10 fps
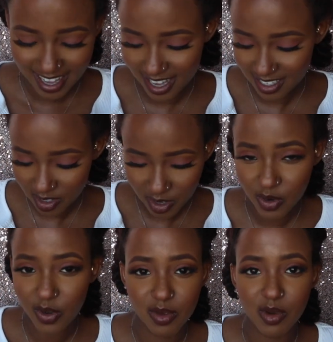I did not
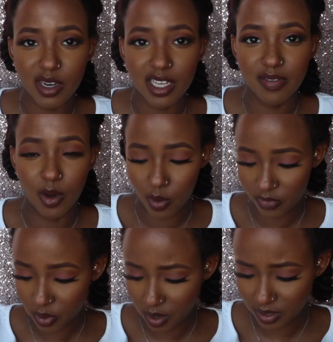know they were going to give you a
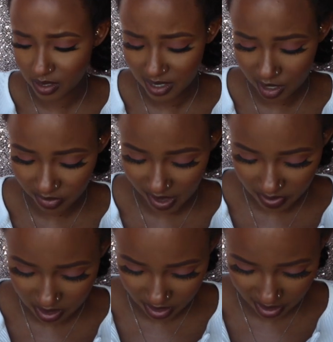full-on set of
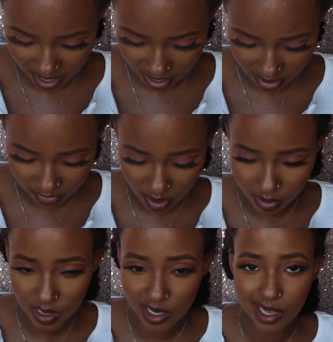everything. Like, I thought I
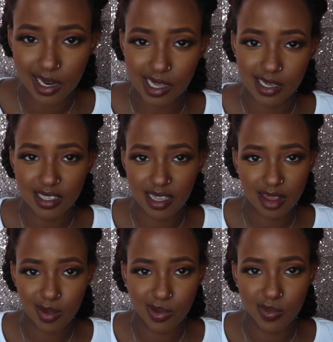was going to get like at least
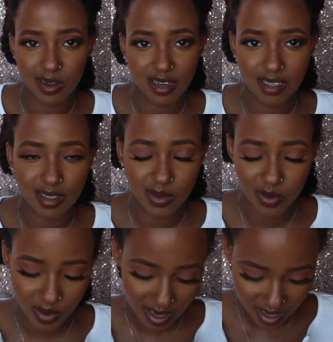like 3 products,
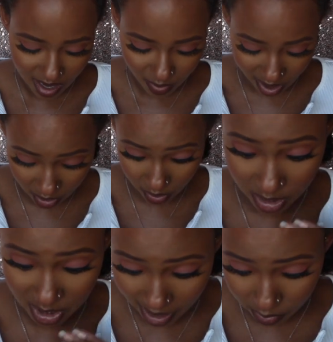cool. But I got a
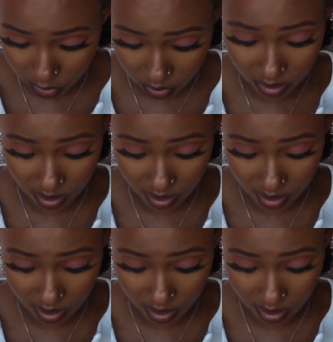shampoo,